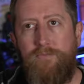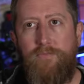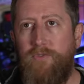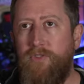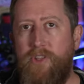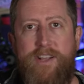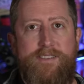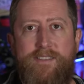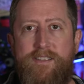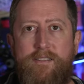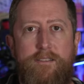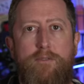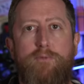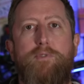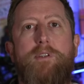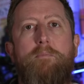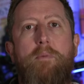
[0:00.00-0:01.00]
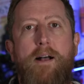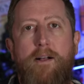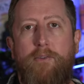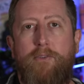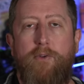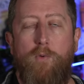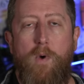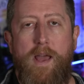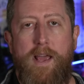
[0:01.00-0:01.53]
less than three
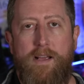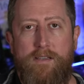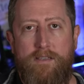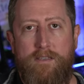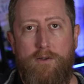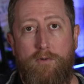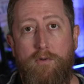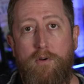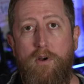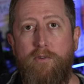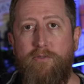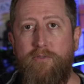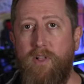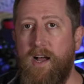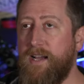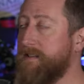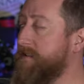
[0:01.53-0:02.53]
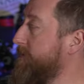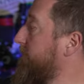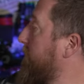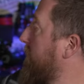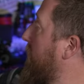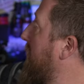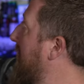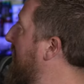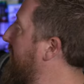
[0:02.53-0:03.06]
miles away as the crow flies, and
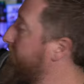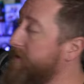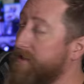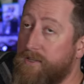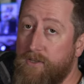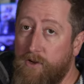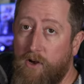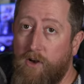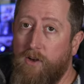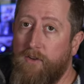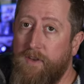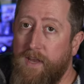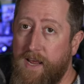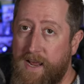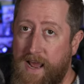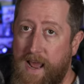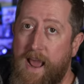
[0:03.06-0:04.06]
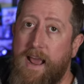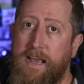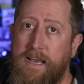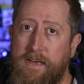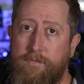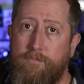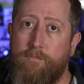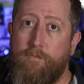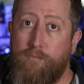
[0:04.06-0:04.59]
so I have installed a
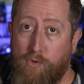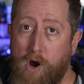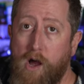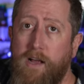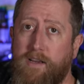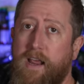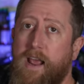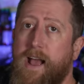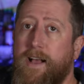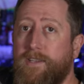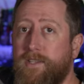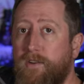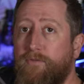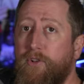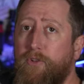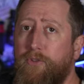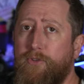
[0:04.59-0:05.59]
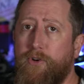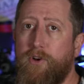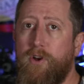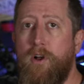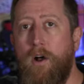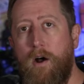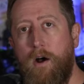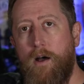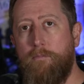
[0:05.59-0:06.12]
AM broadcast filter
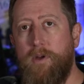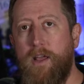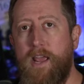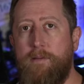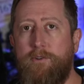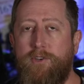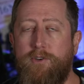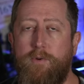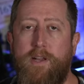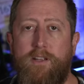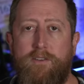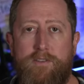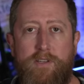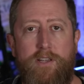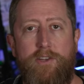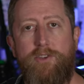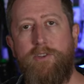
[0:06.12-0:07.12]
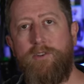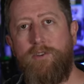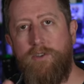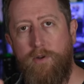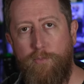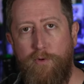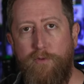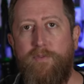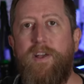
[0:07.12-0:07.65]
on my amateur radio station
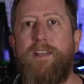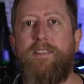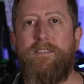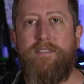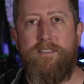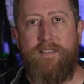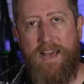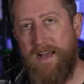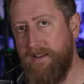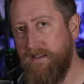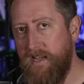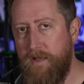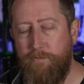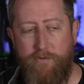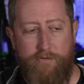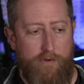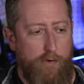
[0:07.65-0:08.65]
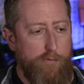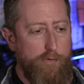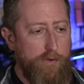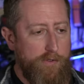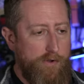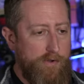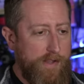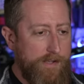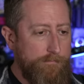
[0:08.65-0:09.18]
to prevent that type of
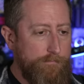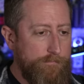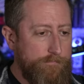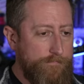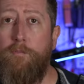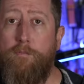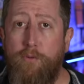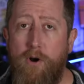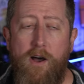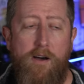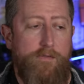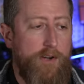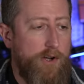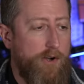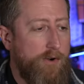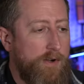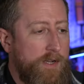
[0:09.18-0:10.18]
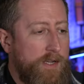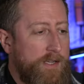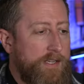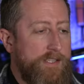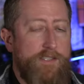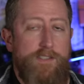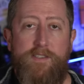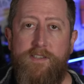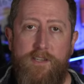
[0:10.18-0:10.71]
overloading. Bravo
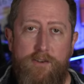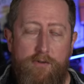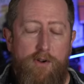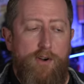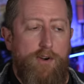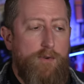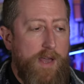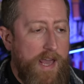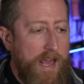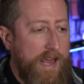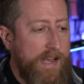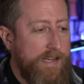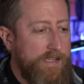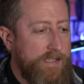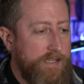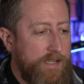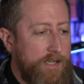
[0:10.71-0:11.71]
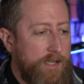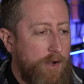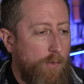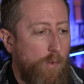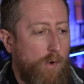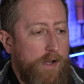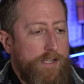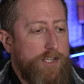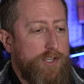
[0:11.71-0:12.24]
08.
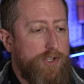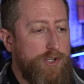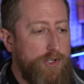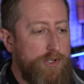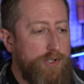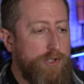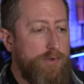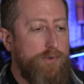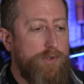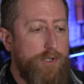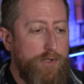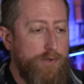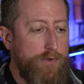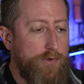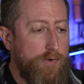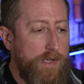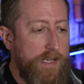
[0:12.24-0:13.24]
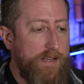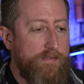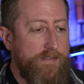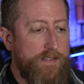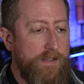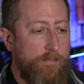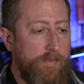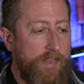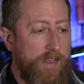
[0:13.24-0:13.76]
What should you do if
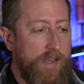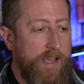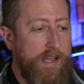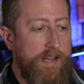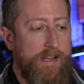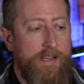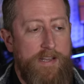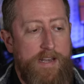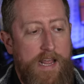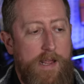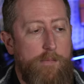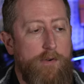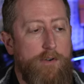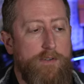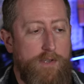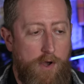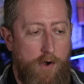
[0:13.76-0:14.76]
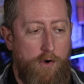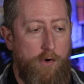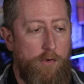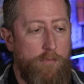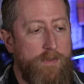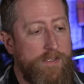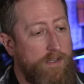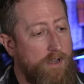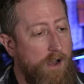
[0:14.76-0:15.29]
something in a neighbor's
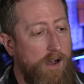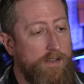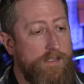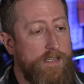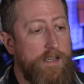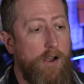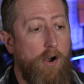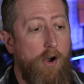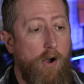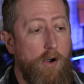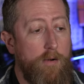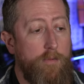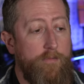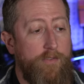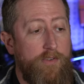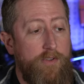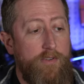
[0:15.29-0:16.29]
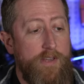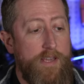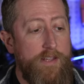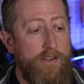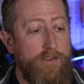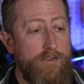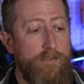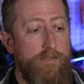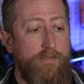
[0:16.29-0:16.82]
home is causing harmful
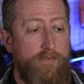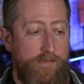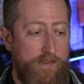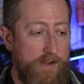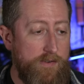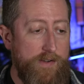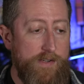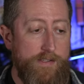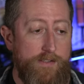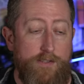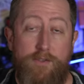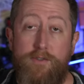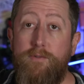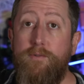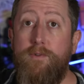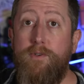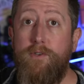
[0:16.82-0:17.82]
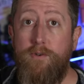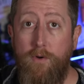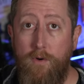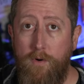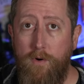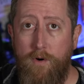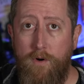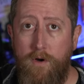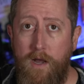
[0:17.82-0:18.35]
interference to
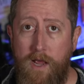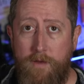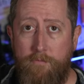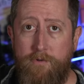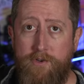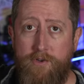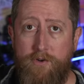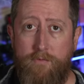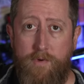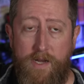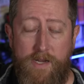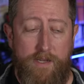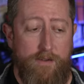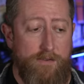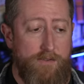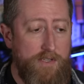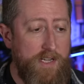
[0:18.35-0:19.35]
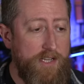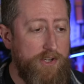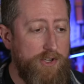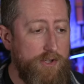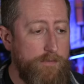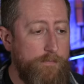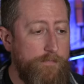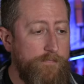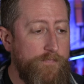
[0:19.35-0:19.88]
your amateur radio
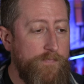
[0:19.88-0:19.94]
station?